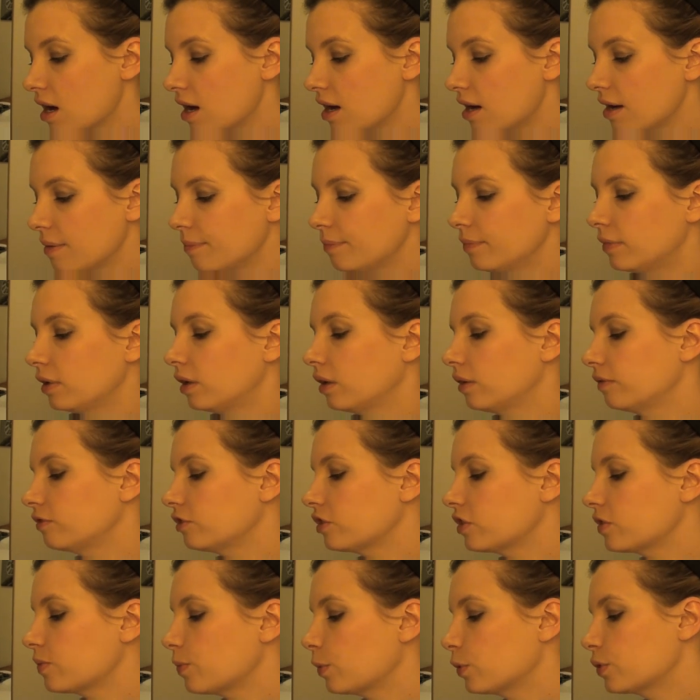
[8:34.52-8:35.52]
Um, I've
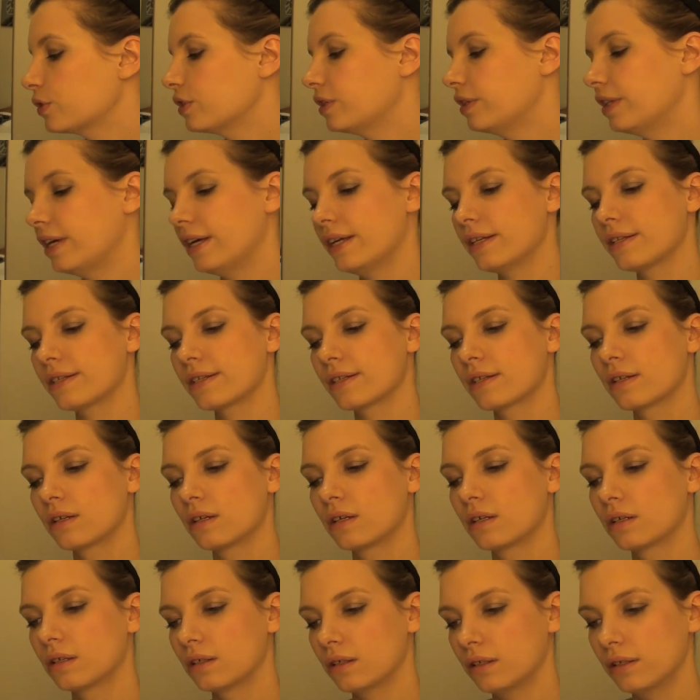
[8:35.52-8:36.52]
just spotted this.
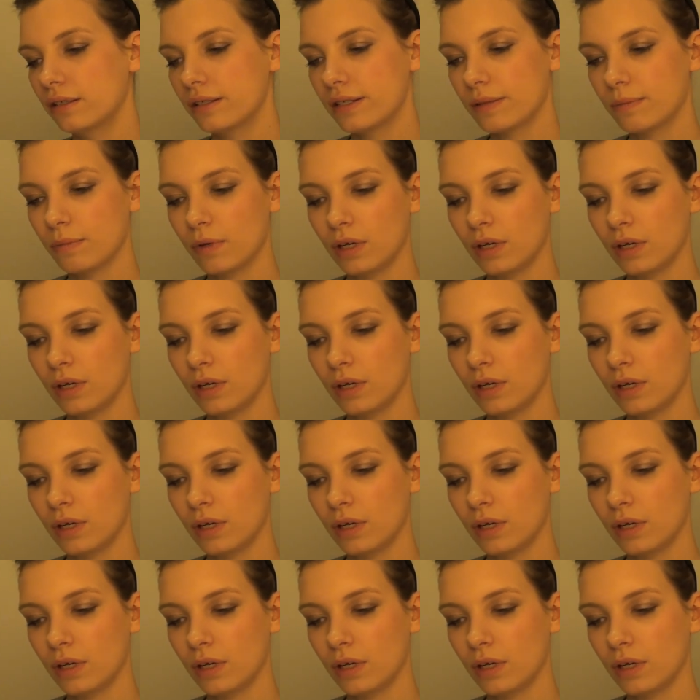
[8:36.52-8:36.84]
It's